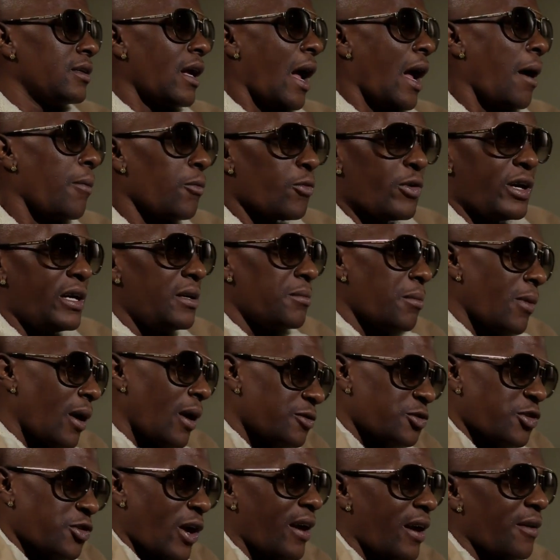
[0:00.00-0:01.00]
I'm reading
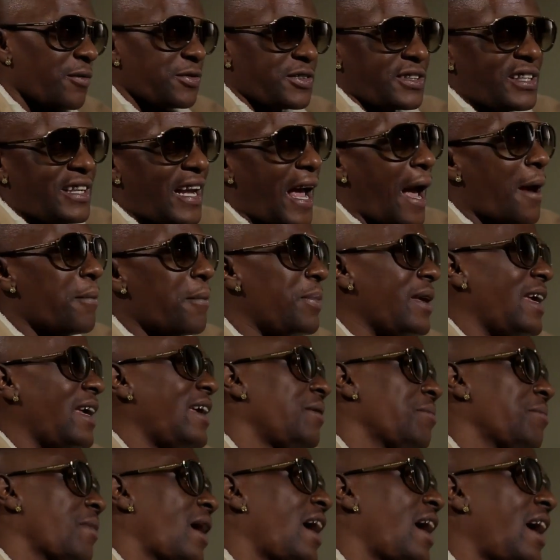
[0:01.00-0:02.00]
trying to see how
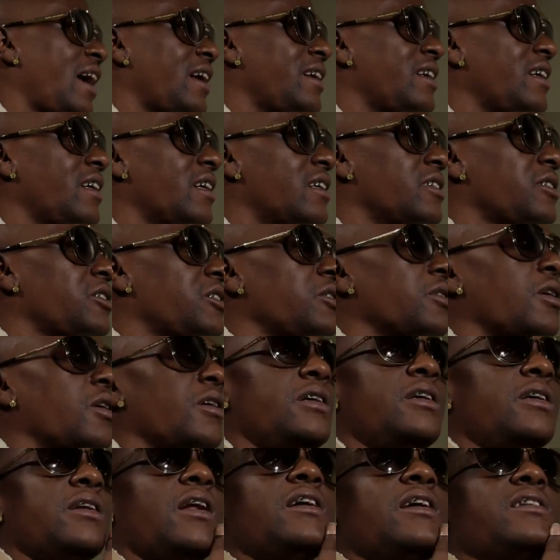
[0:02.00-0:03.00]
big mine is. You know,
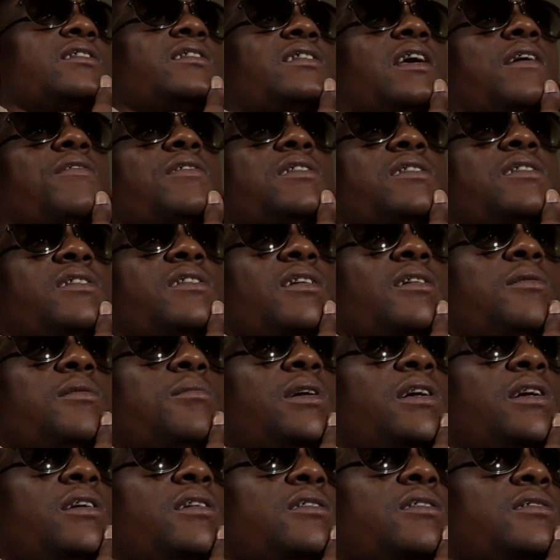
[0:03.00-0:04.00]
he like 7
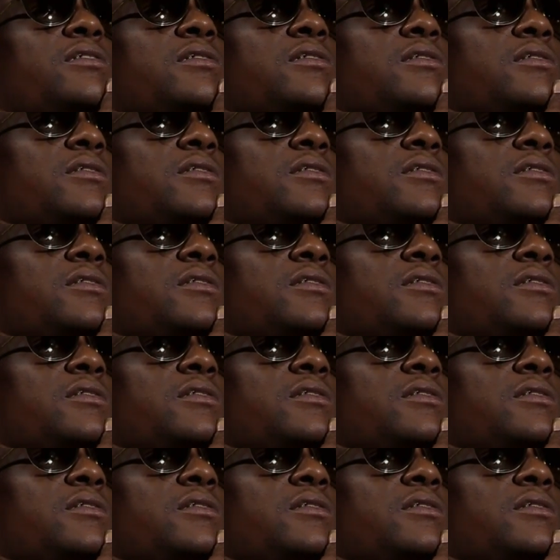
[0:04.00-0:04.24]
centimeters.